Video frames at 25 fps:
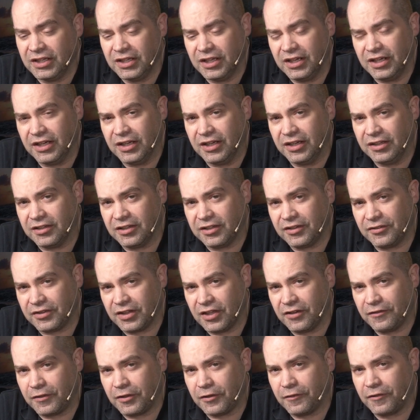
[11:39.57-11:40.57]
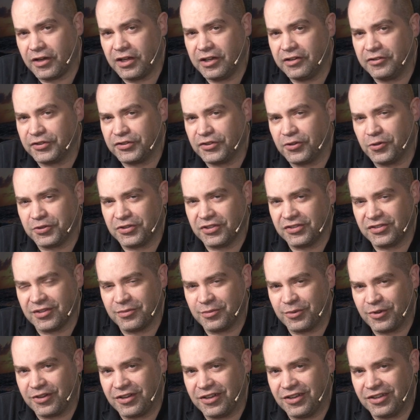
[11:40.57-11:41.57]
And if the file is hosted
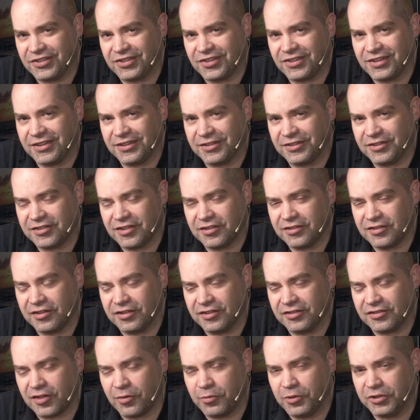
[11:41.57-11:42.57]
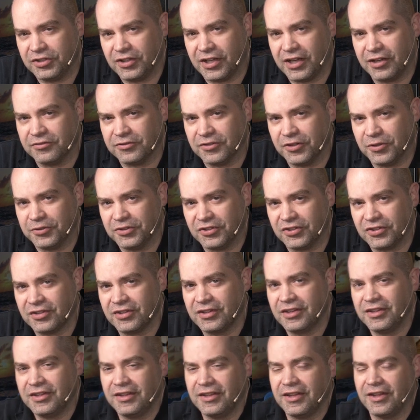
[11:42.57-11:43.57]
somewhere else, then someone downloads
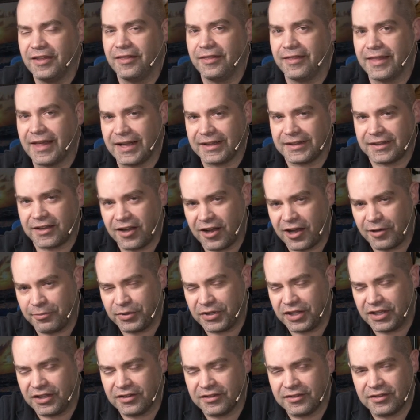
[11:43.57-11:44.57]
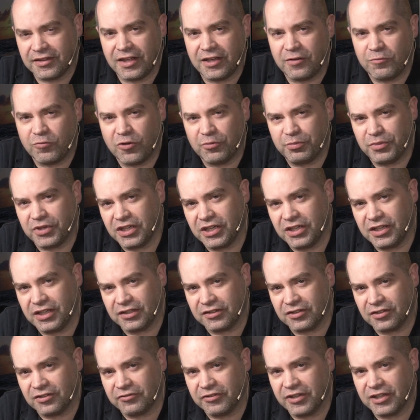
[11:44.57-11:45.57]
that copy, they won't be
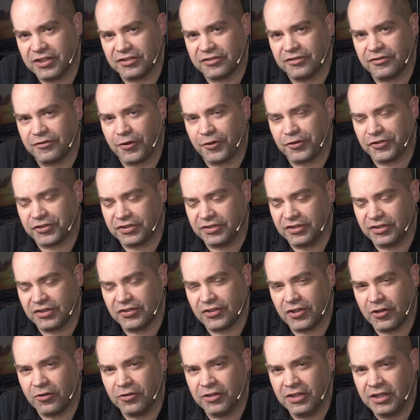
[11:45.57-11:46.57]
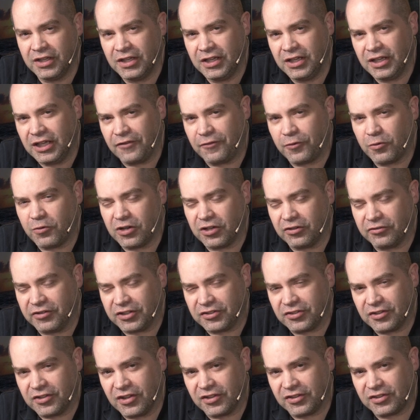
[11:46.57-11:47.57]
getting the latest version. So if you want to
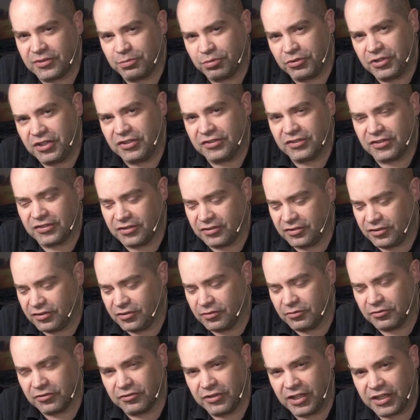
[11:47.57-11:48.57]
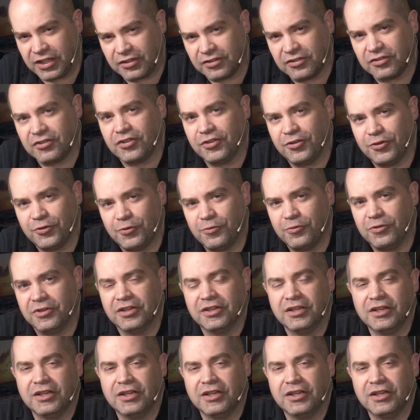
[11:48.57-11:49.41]
link to this, please link to